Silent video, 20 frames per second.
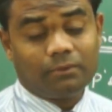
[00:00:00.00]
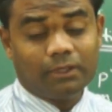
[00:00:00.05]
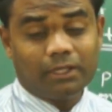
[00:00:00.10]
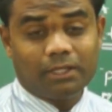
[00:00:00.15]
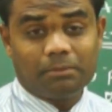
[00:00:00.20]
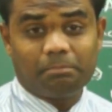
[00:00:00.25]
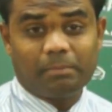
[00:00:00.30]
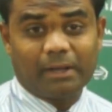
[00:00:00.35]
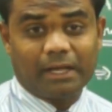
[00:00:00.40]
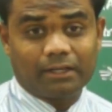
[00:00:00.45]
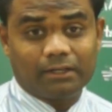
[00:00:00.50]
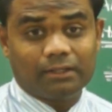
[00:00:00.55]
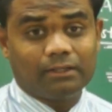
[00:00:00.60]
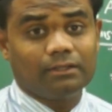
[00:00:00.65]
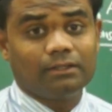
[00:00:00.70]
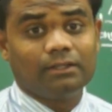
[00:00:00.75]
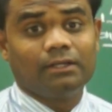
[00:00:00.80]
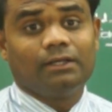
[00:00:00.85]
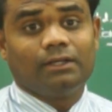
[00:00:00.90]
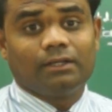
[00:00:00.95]
in
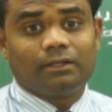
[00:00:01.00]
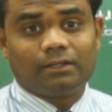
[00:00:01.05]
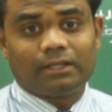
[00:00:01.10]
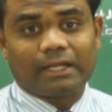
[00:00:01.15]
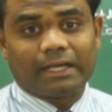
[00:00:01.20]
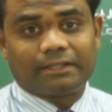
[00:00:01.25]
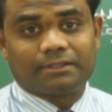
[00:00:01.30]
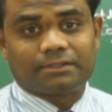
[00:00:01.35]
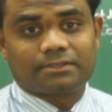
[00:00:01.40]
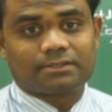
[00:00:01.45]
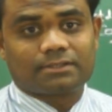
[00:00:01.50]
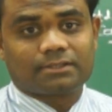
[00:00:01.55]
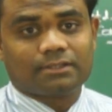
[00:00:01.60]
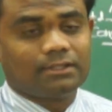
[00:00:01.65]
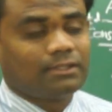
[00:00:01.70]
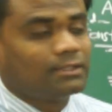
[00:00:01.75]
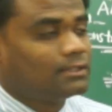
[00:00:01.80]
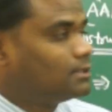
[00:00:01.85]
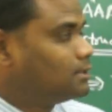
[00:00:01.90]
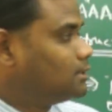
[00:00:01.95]
parallel lines.
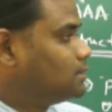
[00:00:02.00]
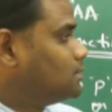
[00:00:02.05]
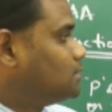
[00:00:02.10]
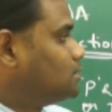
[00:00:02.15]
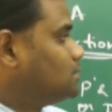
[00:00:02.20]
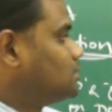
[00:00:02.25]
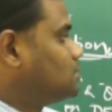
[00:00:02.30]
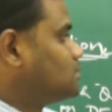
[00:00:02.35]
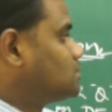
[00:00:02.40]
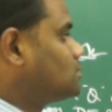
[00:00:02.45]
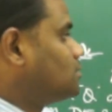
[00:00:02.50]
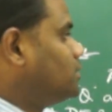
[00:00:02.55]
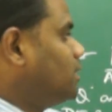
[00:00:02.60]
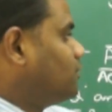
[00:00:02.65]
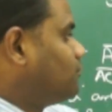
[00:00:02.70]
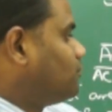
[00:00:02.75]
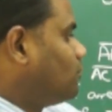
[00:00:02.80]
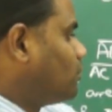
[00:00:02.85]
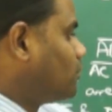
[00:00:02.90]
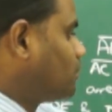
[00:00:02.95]
So
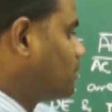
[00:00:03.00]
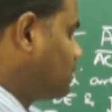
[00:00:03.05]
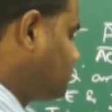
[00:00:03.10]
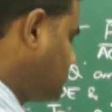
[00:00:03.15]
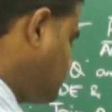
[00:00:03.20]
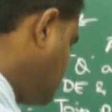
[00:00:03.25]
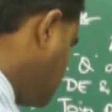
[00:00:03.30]
therefore,